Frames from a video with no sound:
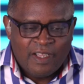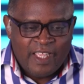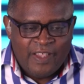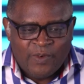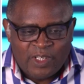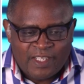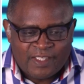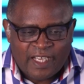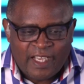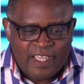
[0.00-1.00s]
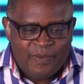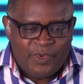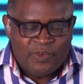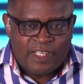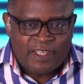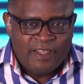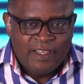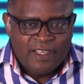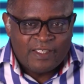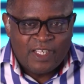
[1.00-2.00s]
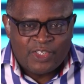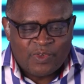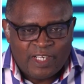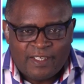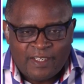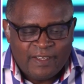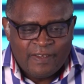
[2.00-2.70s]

evil desire, impurity, sensuality,